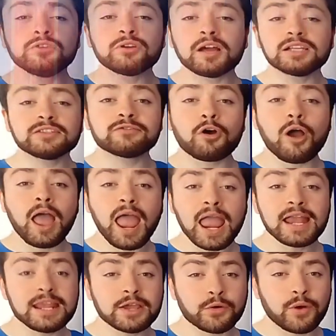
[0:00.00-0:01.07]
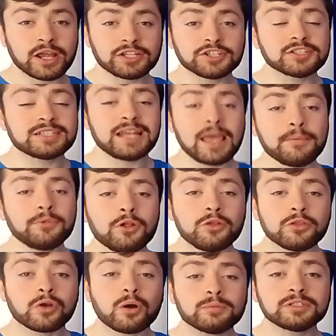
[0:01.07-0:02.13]
you guys have got any questions, let me know
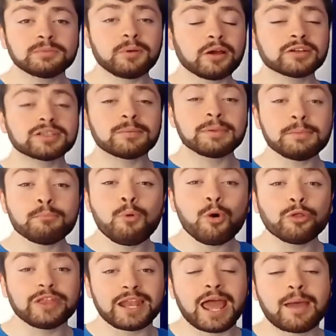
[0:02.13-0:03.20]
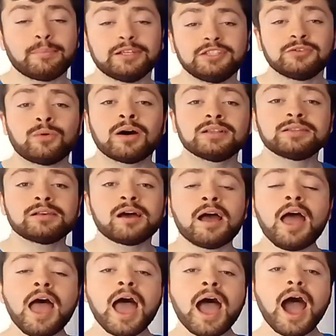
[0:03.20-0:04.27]
in the comments below because I'd be more than happy to answer.
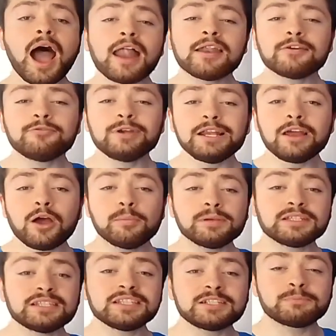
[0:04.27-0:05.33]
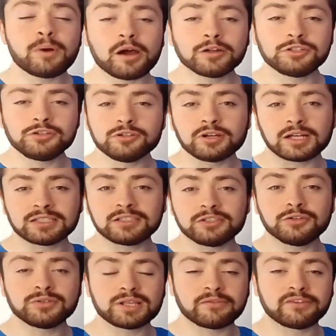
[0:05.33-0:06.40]
And I really hope it's inspired you guys to
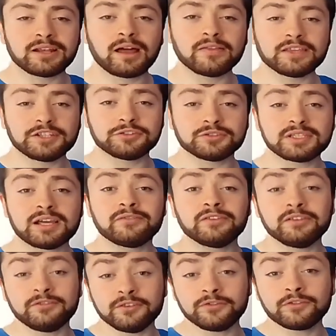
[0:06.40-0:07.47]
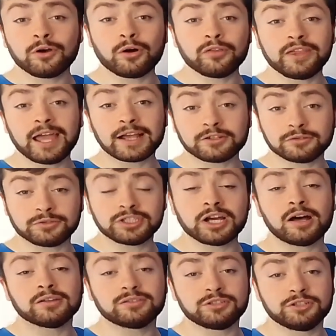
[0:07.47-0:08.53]
do something like this yourself if you've got the actual
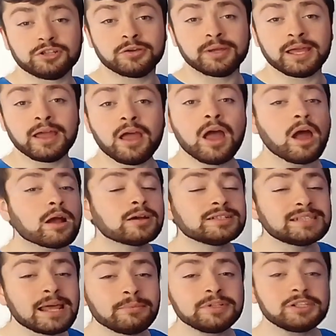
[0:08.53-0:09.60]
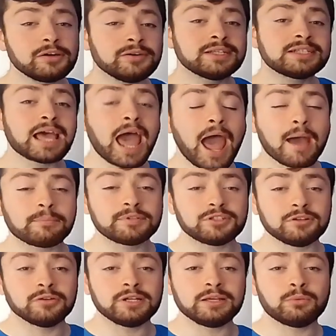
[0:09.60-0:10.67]
chance to do it. Because let me tell you, it's
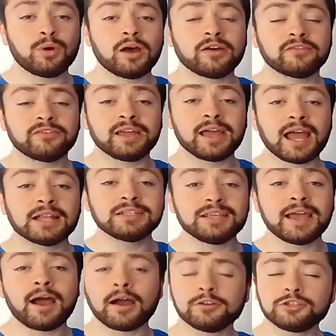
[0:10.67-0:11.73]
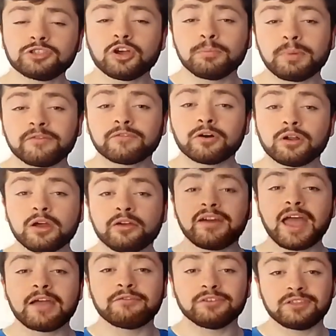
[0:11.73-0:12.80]
absolutely worth it. And yeah, I just hope I've gone over
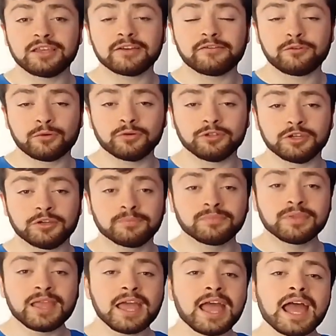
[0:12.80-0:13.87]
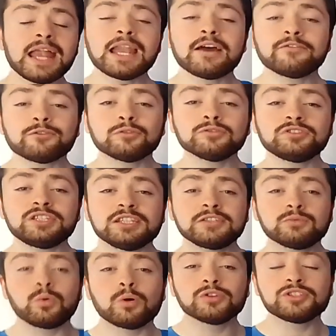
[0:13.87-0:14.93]
everything for you. Now, of course,
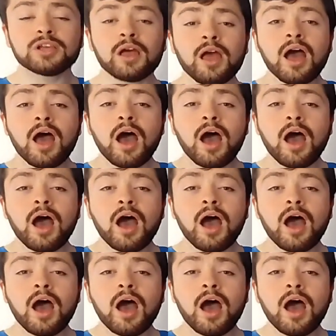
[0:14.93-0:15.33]
this was